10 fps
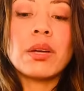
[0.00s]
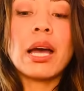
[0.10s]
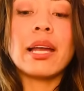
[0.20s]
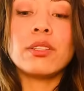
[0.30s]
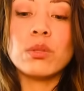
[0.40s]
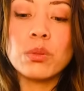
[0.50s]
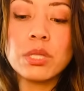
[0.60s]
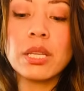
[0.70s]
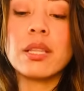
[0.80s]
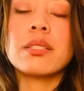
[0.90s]
I do
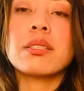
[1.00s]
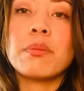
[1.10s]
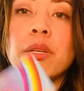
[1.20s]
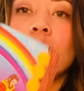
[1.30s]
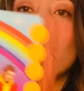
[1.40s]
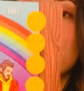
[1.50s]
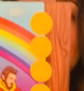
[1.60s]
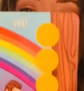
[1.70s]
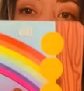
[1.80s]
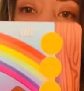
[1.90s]
see that somebody wants
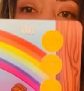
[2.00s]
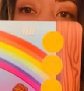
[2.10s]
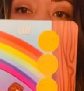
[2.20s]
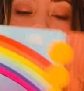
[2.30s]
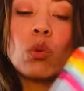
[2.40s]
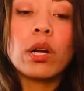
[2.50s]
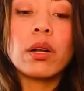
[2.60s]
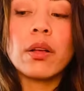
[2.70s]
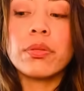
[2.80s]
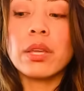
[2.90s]
to give back and work
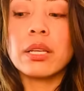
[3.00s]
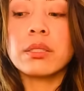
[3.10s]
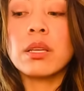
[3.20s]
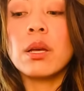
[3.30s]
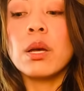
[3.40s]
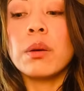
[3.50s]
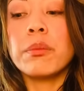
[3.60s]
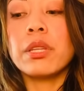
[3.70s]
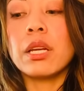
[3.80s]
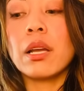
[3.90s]
on things.
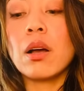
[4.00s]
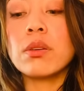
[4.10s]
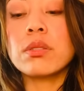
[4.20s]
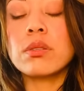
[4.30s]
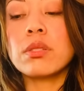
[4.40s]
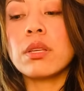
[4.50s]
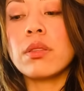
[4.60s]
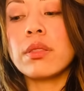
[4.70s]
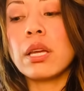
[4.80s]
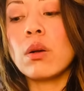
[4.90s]
But then I also see
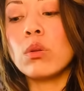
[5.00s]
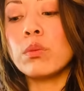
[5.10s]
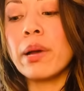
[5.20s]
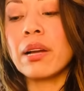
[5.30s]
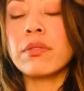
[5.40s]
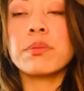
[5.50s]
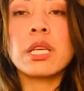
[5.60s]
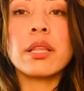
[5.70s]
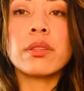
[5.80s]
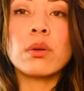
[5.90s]
that they hold back from
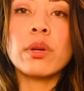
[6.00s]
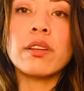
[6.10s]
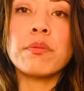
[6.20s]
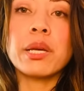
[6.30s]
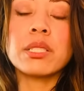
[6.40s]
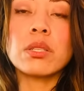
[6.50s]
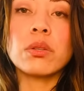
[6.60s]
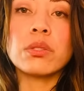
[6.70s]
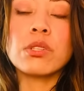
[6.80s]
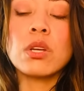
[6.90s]
telling the Queen of
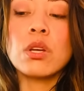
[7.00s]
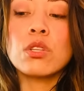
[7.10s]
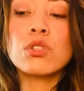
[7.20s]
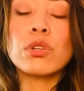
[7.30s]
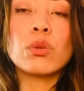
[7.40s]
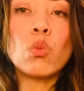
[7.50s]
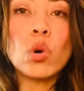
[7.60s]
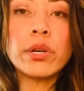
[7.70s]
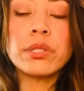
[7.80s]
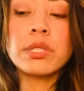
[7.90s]
Pentacles certain
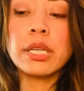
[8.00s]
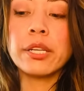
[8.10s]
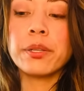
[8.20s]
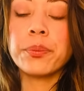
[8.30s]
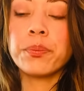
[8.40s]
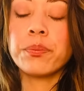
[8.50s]
words here.